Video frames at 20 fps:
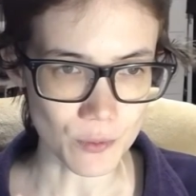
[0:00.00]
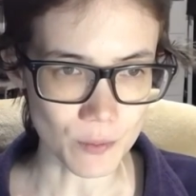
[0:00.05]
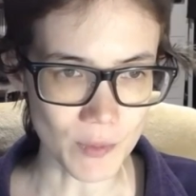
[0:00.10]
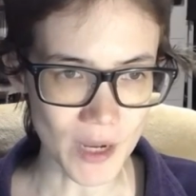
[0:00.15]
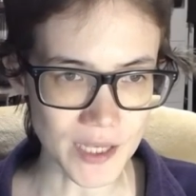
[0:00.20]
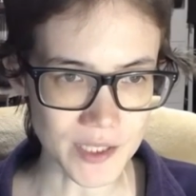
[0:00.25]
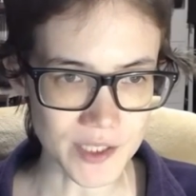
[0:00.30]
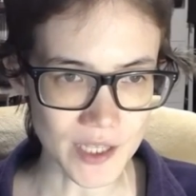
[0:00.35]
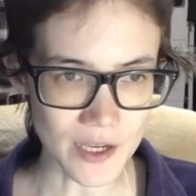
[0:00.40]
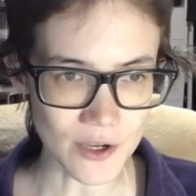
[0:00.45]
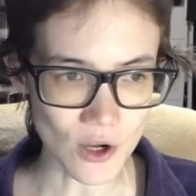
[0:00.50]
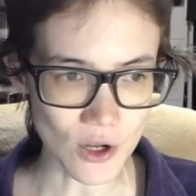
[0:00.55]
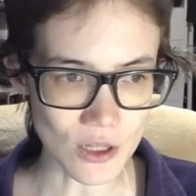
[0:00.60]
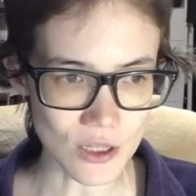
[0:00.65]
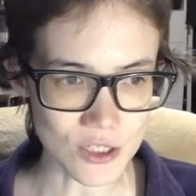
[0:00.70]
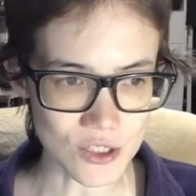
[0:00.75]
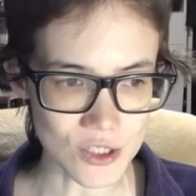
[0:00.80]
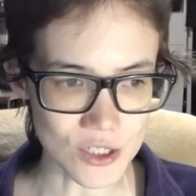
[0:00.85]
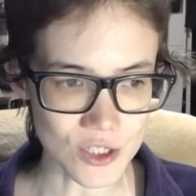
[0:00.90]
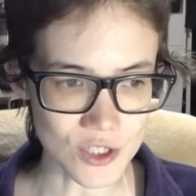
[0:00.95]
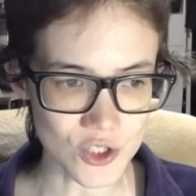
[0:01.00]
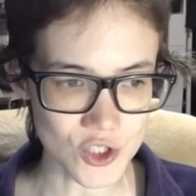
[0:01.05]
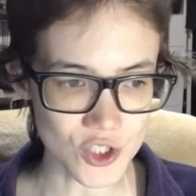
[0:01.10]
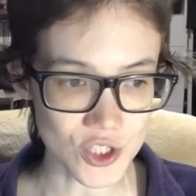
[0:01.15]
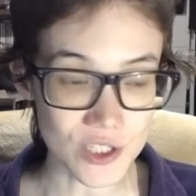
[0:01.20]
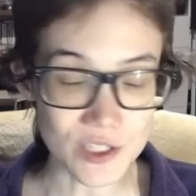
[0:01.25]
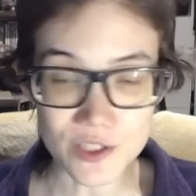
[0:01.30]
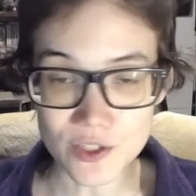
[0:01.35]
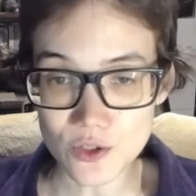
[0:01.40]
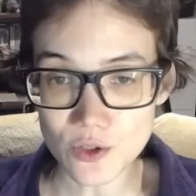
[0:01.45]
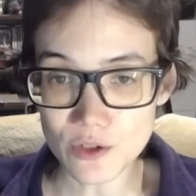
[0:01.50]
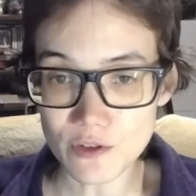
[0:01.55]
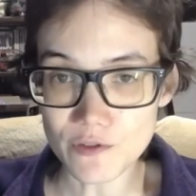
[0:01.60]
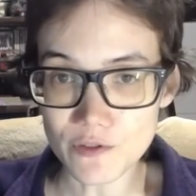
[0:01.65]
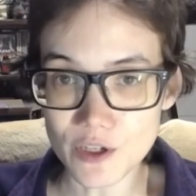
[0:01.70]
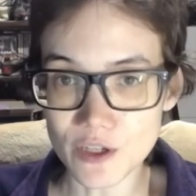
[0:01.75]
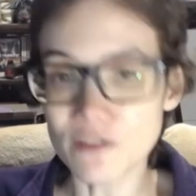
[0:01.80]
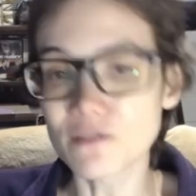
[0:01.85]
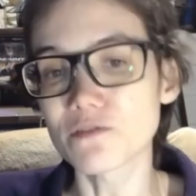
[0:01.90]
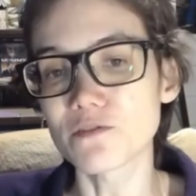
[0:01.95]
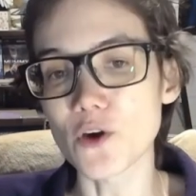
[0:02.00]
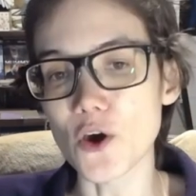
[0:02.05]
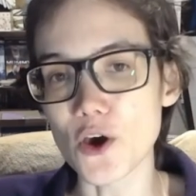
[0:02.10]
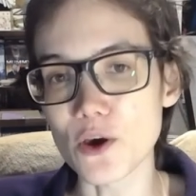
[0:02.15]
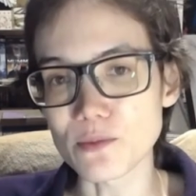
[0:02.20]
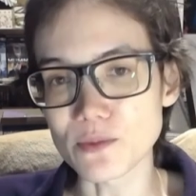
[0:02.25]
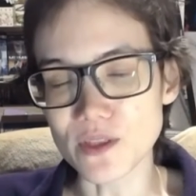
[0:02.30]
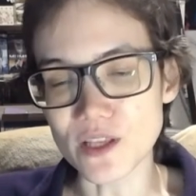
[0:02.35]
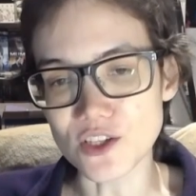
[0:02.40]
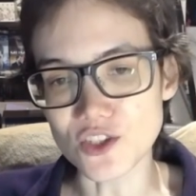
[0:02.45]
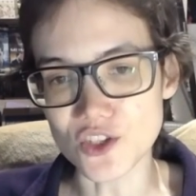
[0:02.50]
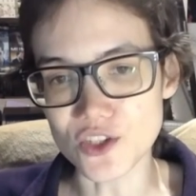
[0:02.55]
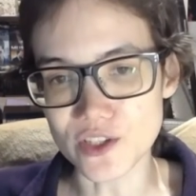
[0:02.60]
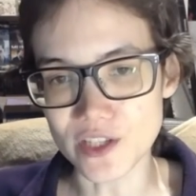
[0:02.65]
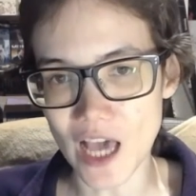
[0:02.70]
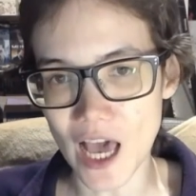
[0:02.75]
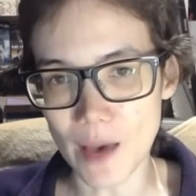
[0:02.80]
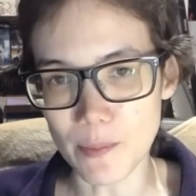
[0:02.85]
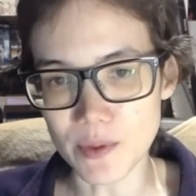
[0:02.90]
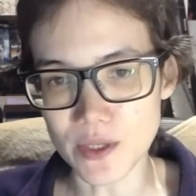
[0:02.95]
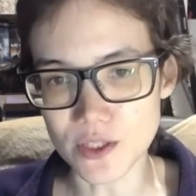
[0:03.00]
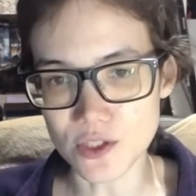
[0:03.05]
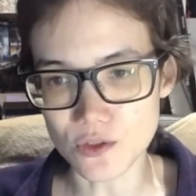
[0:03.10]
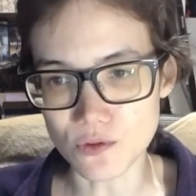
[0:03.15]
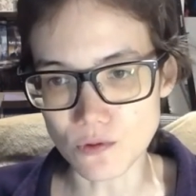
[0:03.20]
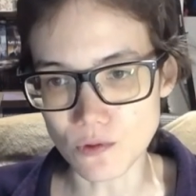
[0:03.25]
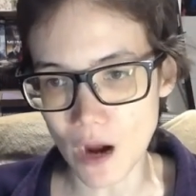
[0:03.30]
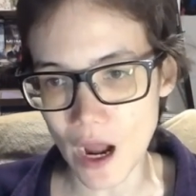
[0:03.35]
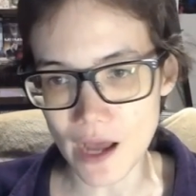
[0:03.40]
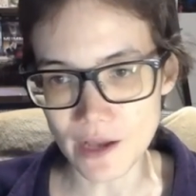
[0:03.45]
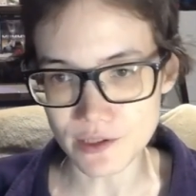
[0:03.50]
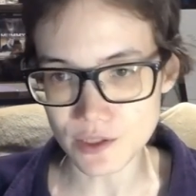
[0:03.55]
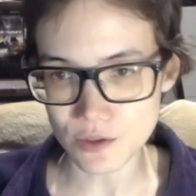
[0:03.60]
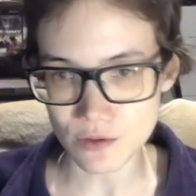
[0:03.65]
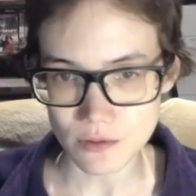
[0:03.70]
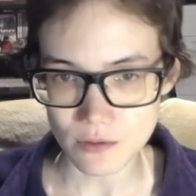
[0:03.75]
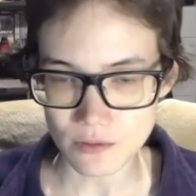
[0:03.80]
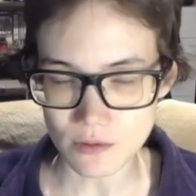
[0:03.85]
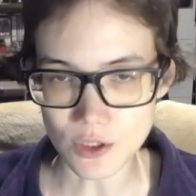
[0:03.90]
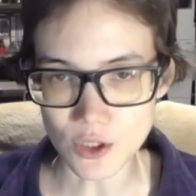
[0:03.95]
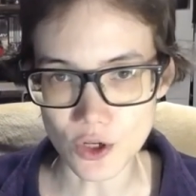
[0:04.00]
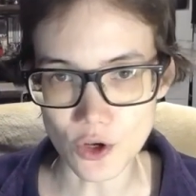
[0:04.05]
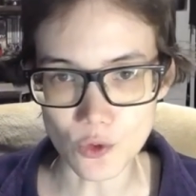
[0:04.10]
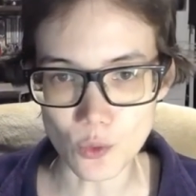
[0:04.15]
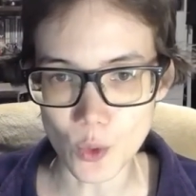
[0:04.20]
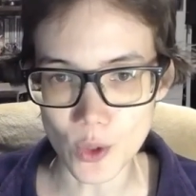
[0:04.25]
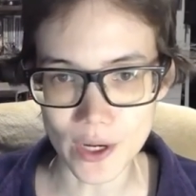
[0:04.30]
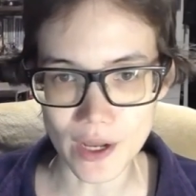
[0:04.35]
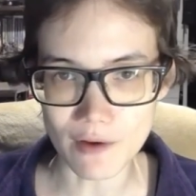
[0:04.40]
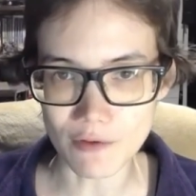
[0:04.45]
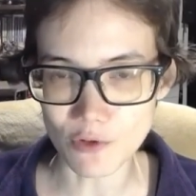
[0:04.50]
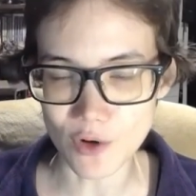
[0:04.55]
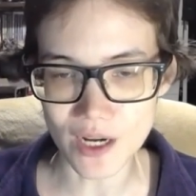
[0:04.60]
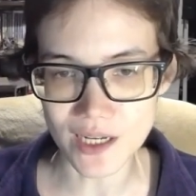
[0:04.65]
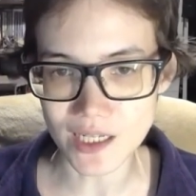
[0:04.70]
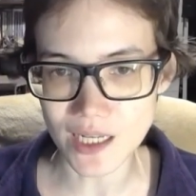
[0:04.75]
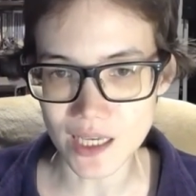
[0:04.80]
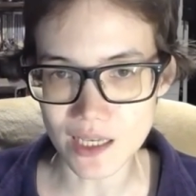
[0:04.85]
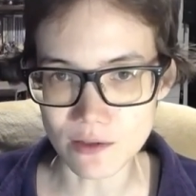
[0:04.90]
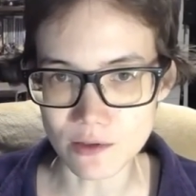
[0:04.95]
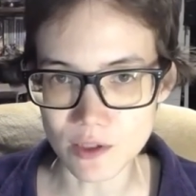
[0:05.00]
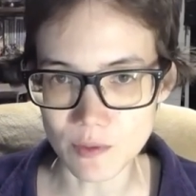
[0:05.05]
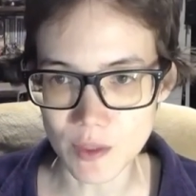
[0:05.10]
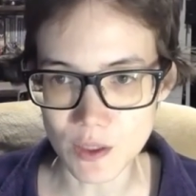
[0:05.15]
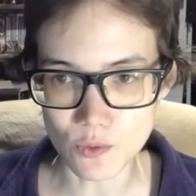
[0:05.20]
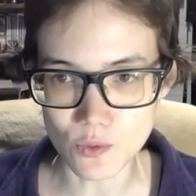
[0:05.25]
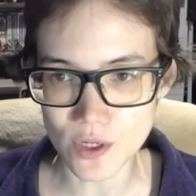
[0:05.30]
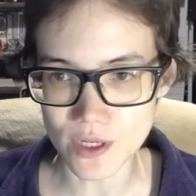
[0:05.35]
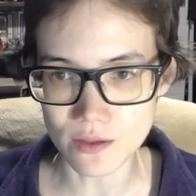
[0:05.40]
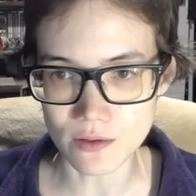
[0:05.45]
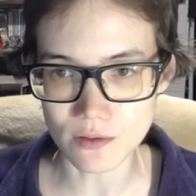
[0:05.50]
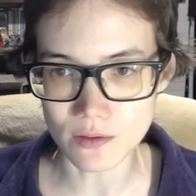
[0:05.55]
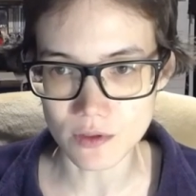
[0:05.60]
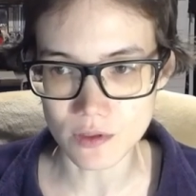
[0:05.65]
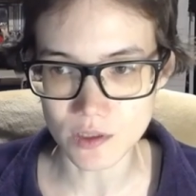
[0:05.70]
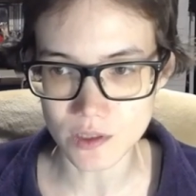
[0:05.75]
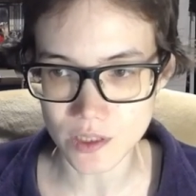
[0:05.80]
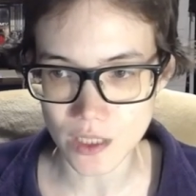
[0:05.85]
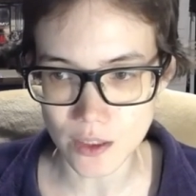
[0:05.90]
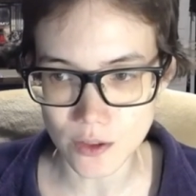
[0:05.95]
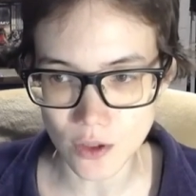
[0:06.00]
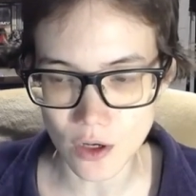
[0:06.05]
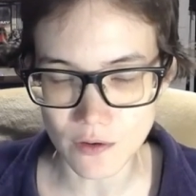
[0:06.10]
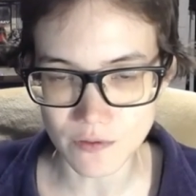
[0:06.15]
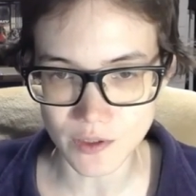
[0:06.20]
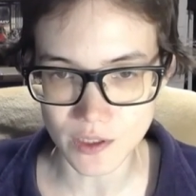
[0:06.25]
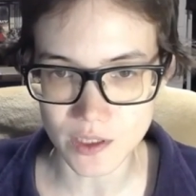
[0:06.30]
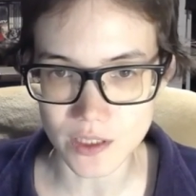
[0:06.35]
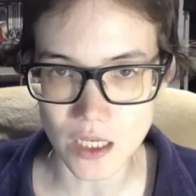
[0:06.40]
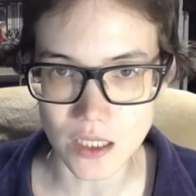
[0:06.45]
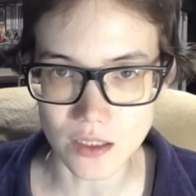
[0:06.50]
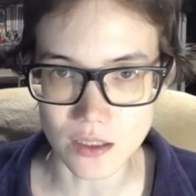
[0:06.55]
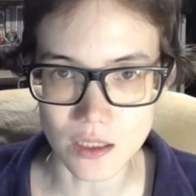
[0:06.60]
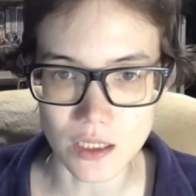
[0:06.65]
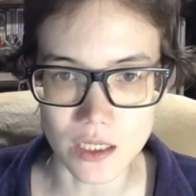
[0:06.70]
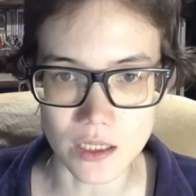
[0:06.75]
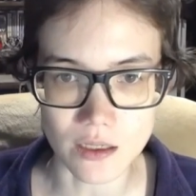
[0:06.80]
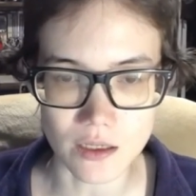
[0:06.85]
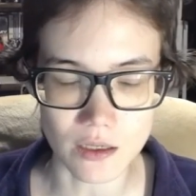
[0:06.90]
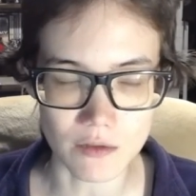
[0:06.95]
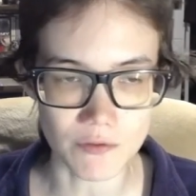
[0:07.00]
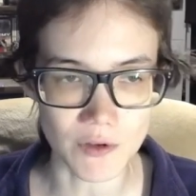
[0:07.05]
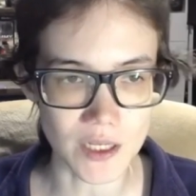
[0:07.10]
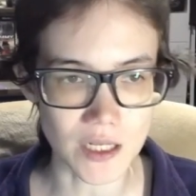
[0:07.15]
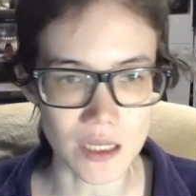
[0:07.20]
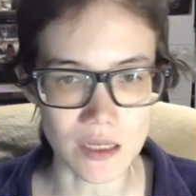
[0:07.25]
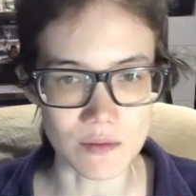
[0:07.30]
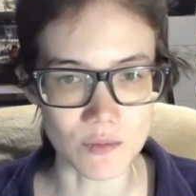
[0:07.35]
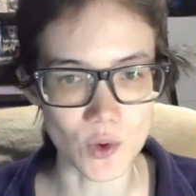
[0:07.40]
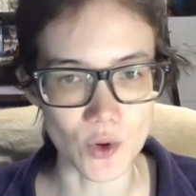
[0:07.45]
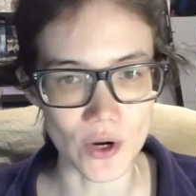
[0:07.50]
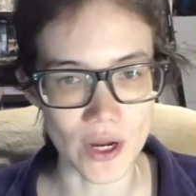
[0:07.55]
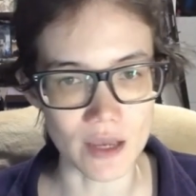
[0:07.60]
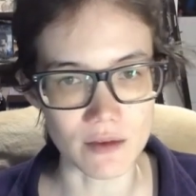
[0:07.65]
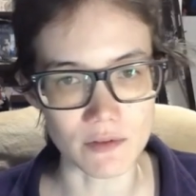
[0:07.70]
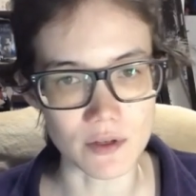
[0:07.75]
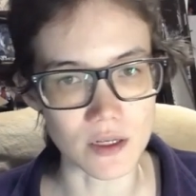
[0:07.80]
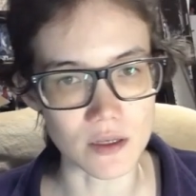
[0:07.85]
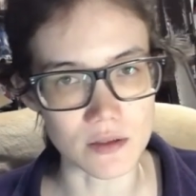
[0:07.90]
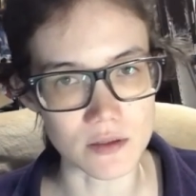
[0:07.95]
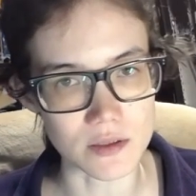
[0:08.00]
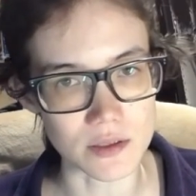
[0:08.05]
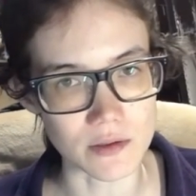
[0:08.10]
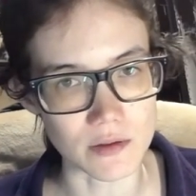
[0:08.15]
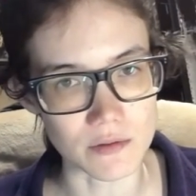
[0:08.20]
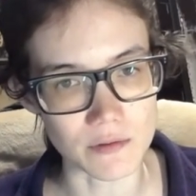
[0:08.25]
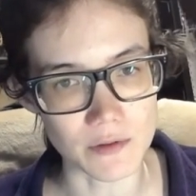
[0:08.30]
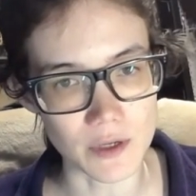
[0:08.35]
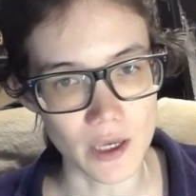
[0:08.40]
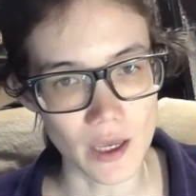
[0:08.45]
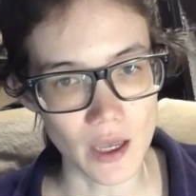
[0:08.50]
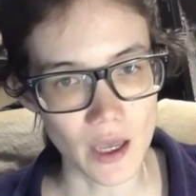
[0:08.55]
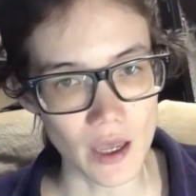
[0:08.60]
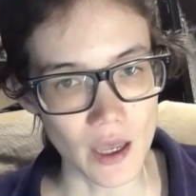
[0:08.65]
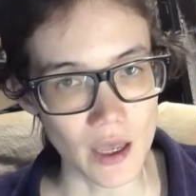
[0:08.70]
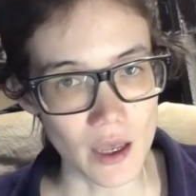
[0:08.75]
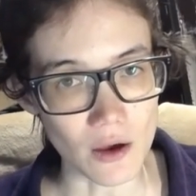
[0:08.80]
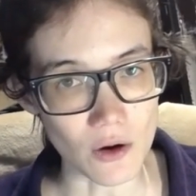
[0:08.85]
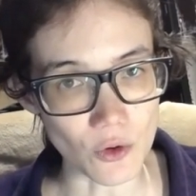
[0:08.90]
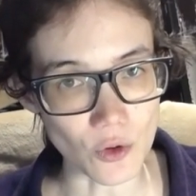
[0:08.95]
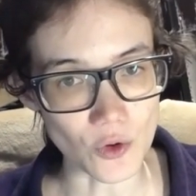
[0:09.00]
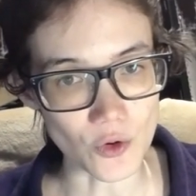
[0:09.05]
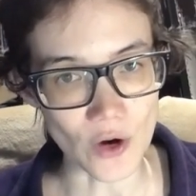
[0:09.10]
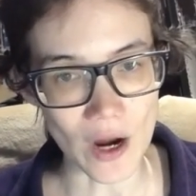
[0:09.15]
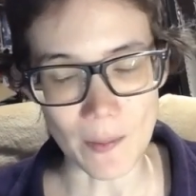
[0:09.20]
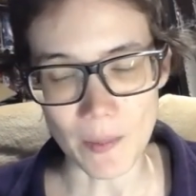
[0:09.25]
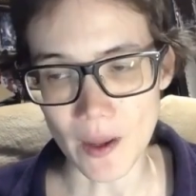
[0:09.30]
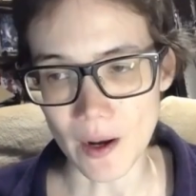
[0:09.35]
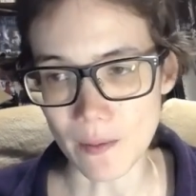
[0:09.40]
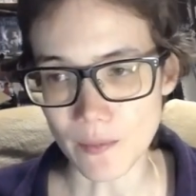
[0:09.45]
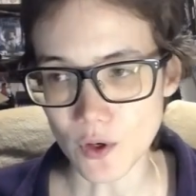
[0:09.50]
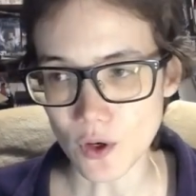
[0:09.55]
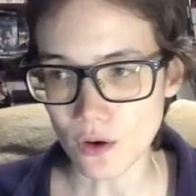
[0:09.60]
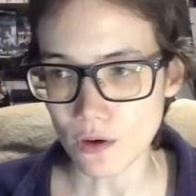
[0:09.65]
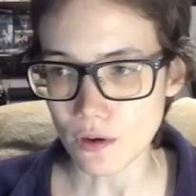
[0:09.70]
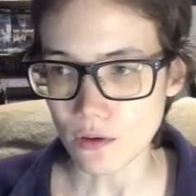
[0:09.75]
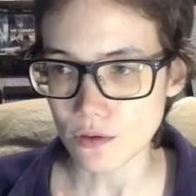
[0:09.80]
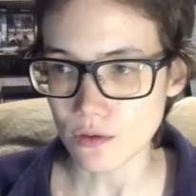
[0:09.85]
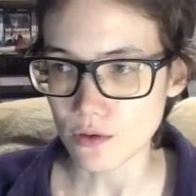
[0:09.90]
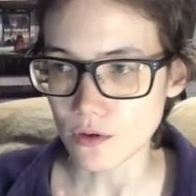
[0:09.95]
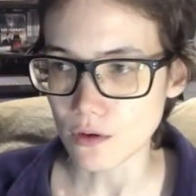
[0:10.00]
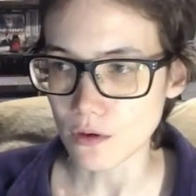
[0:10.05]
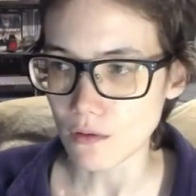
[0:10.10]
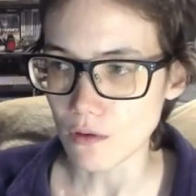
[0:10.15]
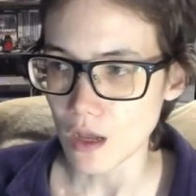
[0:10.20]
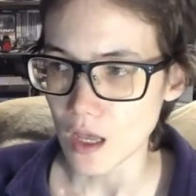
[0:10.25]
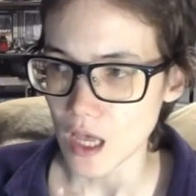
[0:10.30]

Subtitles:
my psychologist, she's sort of confirmed that she's happy to write, you know, whatever I need to be written to send off to Centrelink if I need more evidence of all the crap that I'm going through.